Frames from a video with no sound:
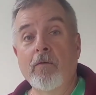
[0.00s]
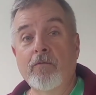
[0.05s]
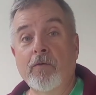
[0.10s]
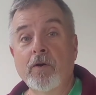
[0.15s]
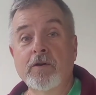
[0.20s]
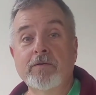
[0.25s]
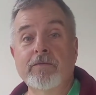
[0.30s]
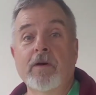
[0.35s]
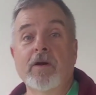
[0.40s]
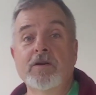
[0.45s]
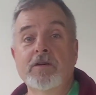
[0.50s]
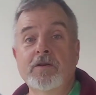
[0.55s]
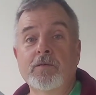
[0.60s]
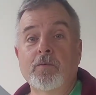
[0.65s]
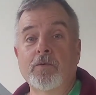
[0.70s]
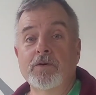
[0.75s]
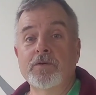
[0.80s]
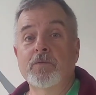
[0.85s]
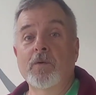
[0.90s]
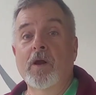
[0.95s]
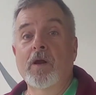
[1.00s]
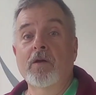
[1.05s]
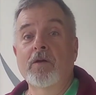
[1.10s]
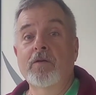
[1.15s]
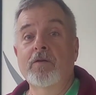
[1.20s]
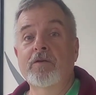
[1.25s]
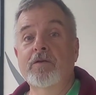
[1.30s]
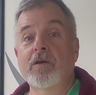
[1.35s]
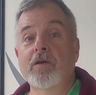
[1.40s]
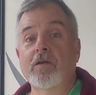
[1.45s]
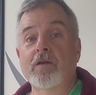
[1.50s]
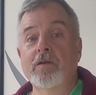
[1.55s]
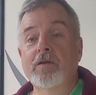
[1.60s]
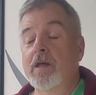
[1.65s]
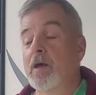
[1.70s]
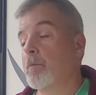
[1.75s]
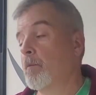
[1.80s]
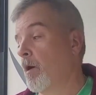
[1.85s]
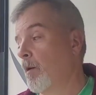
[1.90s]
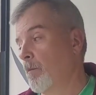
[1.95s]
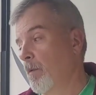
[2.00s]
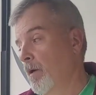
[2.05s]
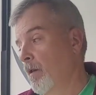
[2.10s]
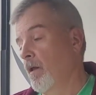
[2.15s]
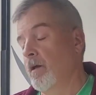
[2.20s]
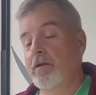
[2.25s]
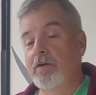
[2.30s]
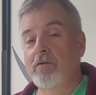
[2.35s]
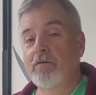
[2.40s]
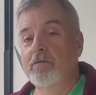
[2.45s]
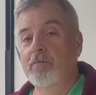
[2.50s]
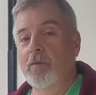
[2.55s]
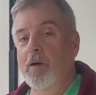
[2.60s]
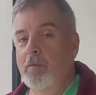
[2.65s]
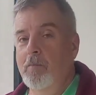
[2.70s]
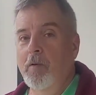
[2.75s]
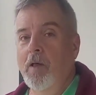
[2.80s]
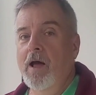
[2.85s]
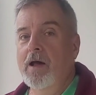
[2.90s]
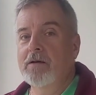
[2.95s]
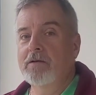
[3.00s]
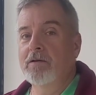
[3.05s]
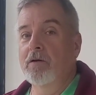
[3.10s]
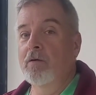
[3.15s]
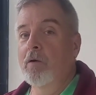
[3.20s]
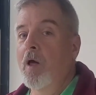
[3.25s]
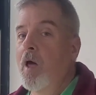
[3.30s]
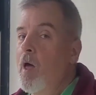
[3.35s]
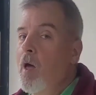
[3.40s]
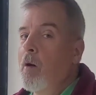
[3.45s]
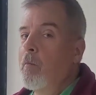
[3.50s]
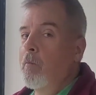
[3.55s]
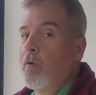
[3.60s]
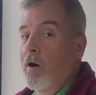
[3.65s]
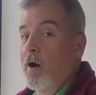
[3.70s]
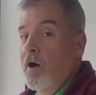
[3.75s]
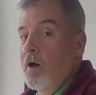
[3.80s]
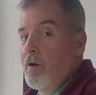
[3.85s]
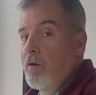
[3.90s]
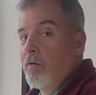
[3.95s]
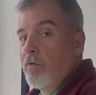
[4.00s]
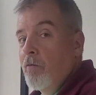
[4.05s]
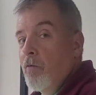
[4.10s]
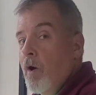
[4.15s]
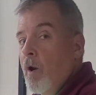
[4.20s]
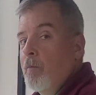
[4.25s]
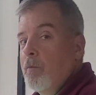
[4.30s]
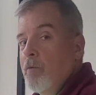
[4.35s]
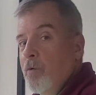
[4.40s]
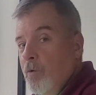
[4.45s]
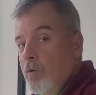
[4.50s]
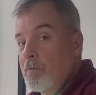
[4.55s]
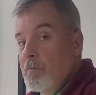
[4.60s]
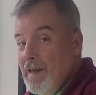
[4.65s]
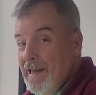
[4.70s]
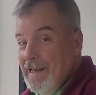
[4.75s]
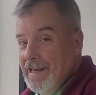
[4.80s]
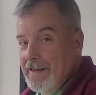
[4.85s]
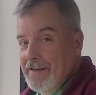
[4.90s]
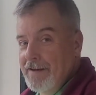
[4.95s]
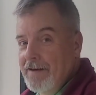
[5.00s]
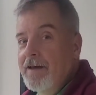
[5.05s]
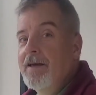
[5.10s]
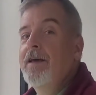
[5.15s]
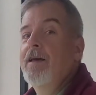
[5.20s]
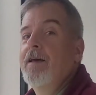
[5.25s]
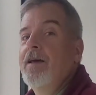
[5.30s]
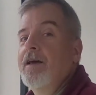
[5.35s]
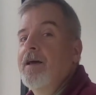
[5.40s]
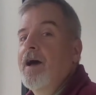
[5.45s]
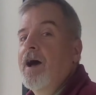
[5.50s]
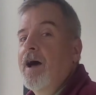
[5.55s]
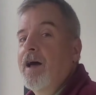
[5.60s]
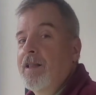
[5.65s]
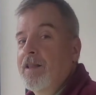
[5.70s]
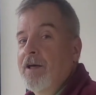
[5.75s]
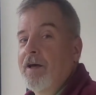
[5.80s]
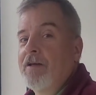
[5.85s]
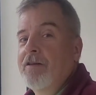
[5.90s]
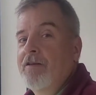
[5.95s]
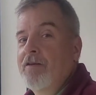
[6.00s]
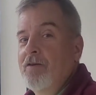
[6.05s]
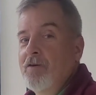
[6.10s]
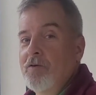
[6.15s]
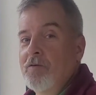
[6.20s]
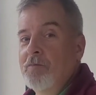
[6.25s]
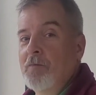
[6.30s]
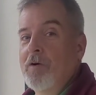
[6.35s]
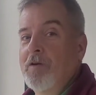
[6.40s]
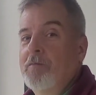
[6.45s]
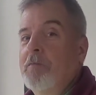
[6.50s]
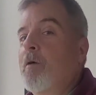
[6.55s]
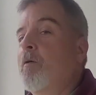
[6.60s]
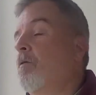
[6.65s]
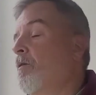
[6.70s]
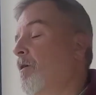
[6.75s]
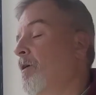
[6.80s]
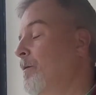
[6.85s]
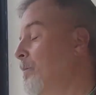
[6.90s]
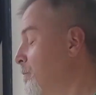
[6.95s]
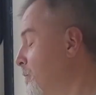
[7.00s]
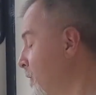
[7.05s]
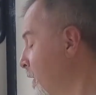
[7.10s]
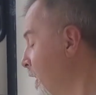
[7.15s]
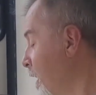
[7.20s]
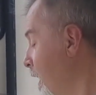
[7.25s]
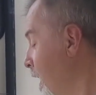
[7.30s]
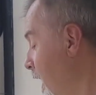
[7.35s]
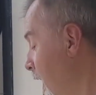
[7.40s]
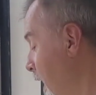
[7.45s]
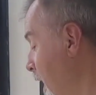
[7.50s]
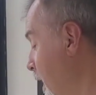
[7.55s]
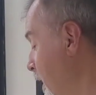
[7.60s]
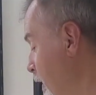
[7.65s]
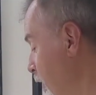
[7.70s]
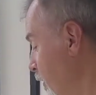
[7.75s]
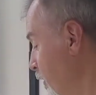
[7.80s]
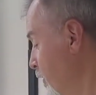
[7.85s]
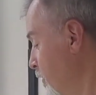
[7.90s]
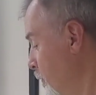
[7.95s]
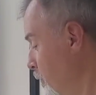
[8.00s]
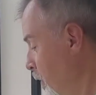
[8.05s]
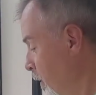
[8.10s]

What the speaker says: Fresh vegetables, when I skillet them up, I like to use my Blackstone. But when I'm doing meat, I like to use my smoker, and it is